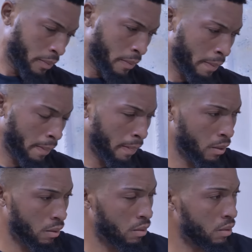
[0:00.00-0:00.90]
So,
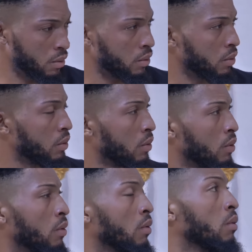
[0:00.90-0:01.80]
Mumbo,
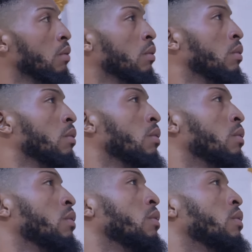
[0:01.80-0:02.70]
let me go and
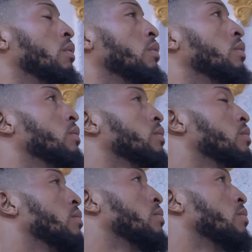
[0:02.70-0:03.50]
drink some certain